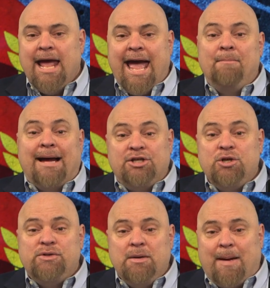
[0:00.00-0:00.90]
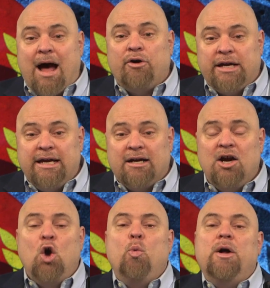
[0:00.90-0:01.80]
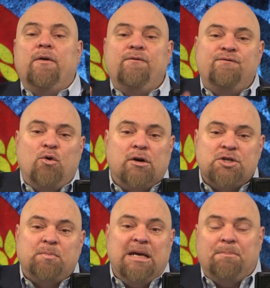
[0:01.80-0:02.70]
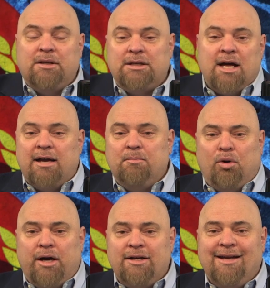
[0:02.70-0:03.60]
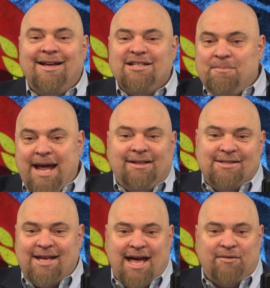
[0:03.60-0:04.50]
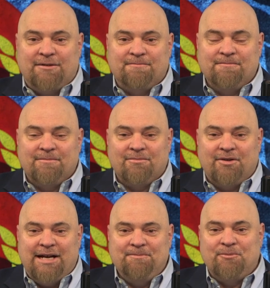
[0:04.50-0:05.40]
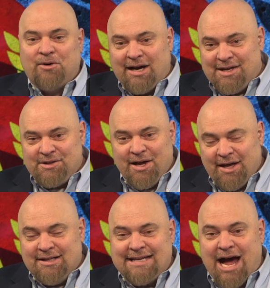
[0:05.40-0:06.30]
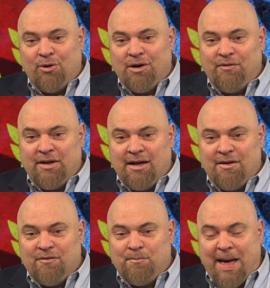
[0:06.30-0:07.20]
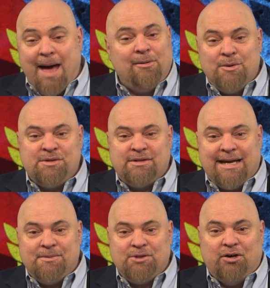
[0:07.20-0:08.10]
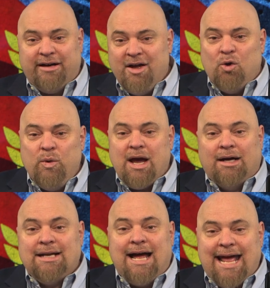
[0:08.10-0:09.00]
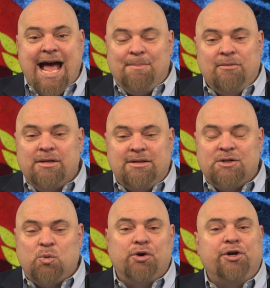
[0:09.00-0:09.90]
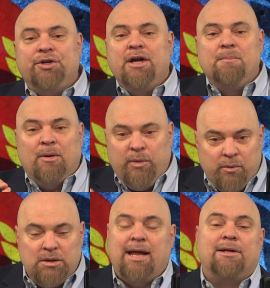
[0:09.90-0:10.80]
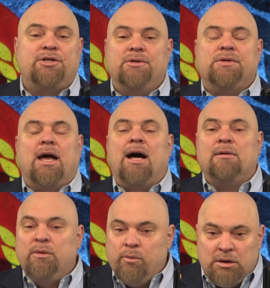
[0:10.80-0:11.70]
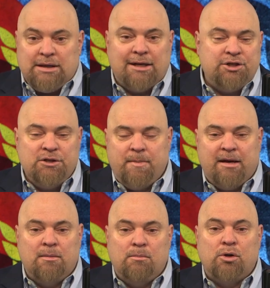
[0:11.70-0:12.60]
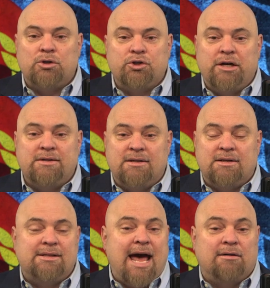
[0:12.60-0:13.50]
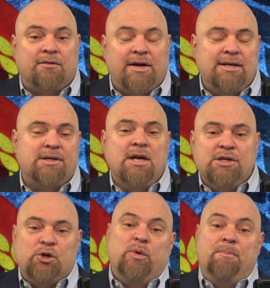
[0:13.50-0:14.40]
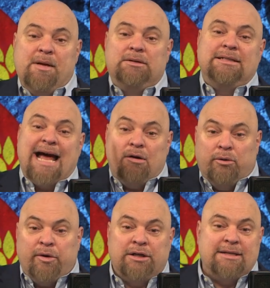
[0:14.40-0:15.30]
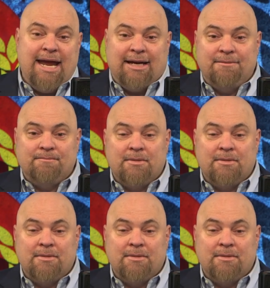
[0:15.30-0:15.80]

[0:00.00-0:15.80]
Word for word: And by choosing power here, we'll force people at gunpoint to make this a heaven. Right? Whereas in the Tower of, of Babel, it was the same story. We are not happy with this world, but we will not choose God and we will not choose better moral choices and sacrifice. So we build a tower, we're going to take it.